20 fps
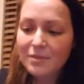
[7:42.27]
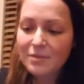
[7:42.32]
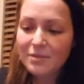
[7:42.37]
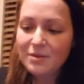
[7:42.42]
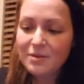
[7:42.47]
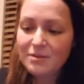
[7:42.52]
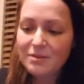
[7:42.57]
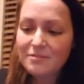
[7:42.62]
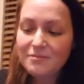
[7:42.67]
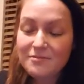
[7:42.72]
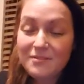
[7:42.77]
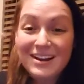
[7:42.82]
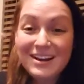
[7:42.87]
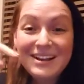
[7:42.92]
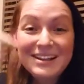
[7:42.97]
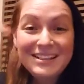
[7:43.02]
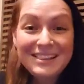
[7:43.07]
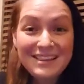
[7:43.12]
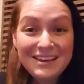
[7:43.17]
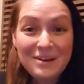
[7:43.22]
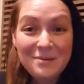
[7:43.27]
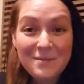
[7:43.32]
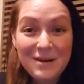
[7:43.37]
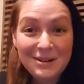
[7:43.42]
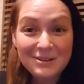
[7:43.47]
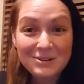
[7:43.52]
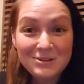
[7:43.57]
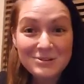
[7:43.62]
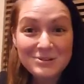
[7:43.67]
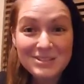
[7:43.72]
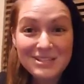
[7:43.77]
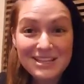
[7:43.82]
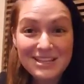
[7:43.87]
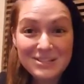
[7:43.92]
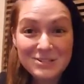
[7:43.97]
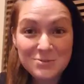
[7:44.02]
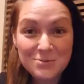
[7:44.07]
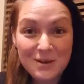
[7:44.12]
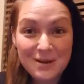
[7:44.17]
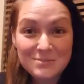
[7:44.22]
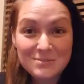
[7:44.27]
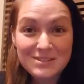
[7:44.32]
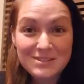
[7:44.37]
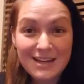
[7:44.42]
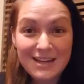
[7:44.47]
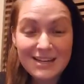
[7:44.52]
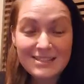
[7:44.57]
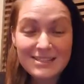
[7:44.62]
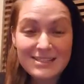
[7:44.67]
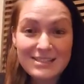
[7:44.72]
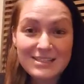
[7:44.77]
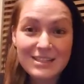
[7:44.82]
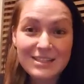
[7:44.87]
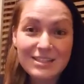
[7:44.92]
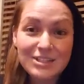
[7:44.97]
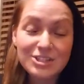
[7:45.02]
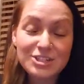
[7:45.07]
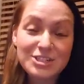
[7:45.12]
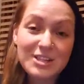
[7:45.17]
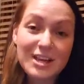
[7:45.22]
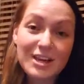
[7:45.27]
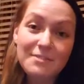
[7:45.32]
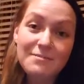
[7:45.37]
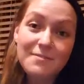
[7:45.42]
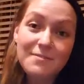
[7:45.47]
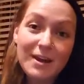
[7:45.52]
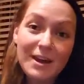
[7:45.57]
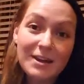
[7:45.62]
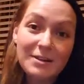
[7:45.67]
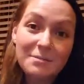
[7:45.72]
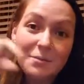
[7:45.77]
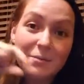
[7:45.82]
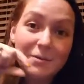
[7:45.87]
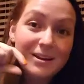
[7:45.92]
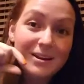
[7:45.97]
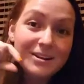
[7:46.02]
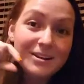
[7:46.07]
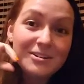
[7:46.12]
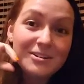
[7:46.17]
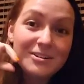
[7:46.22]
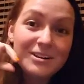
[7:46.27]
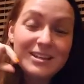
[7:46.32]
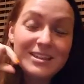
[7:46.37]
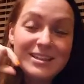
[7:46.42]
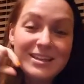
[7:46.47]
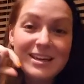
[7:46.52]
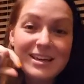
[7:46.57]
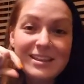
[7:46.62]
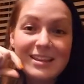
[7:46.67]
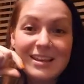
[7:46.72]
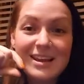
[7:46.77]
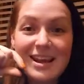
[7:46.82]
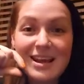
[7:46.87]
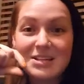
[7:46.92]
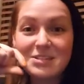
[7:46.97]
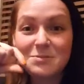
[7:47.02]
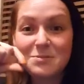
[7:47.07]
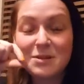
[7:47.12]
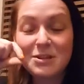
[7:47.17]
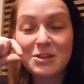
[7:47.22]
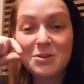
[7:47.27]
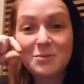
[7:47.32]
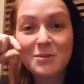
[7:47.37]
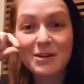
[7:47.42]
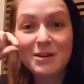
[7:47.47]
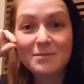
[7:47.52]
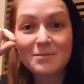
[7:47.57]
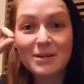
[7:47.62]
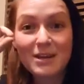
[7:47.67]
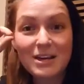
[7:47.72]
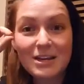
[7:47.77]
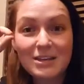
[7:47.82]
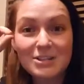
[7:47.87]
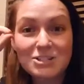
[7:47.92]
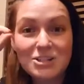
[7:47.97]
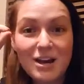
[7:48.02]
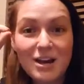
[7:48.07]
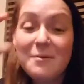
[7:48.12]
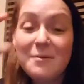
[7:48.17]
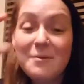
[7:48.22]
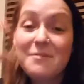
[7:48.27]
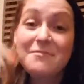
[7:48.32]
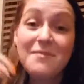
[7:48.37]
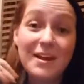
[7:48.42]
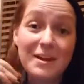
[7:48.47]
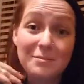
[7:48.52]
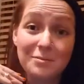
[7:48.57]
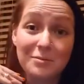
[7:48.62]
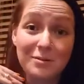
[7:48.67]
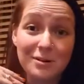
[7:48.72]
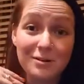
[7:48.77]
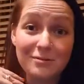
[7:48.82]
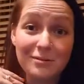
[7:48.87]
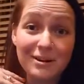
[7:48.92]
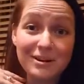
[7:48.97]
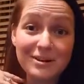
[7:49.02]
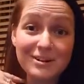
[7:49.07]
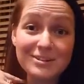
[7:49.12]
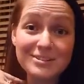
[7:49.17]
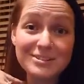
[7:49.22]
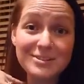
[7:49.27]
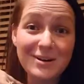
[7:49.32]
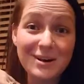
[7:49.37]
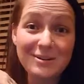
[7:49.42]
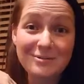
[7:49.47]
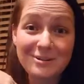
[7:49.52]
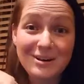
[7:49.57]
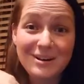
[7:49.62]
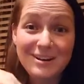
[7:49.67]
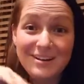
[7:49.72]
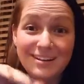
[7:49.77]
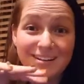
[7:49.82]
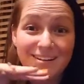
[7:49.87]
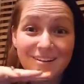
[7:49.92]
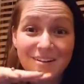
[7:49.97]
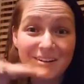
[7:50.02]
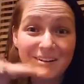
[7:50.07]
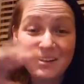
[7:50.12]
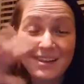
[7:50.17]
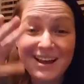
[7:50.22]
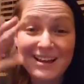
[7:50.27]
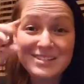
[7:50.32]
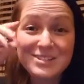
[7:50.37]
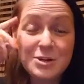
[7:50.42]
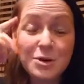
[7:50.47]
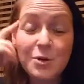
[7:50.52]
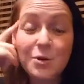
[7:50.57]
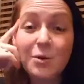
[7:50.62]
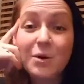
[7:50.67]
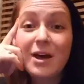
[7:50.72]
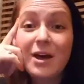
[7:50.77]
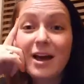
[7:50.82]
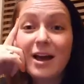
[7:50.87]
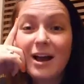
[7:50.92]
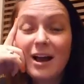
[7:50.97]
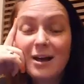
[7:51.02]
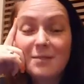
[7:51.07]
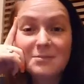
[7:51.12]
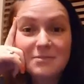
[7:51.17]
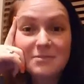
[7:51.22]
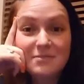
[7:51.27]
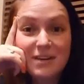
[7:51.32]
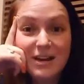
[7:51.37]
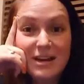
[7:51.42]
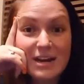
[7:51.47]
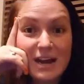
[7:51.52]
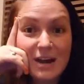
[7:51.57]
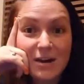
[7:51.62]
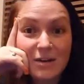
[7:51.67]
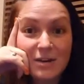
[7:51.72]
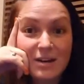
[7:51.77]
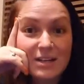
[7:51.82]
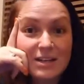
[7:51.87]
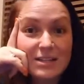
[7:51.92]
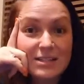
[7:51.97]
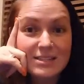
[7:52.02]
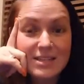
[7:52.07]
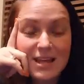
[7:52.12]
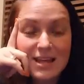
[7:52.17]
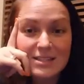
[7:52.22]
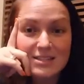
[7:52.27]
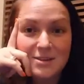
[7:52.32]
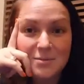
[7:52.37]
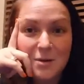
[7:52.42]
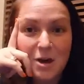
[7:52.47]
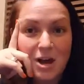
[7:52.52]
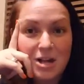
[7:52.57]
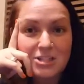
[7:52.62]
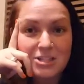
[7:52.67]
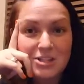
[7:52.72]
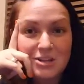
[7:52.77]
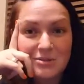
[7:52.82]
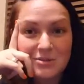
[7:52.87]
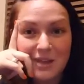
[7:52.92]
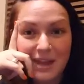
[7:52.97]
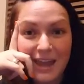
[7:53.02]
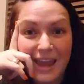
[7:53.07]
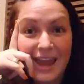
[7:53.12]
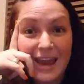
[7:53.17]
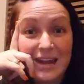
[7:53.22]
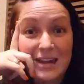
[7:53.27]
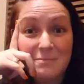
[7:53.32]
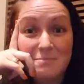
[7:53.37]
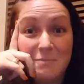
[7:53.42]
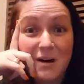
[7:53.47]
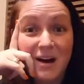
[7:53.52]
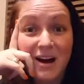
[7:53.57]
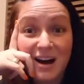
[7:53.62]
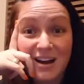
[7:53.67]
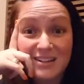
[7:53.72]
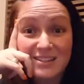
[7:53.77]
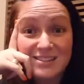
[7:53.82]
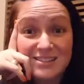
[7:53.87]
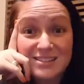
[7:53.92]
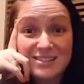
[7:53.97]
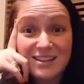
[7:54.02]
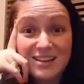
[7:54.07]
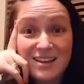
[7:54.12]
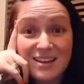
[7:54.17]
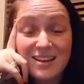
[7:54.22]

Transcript: the funny thing about those linked websites is that there's like fine print underneath it, and the next month you end up getting charged. I'm a fine print reader, so I read it, all of that. So come to find out, it ends up costing you like 80 bucks.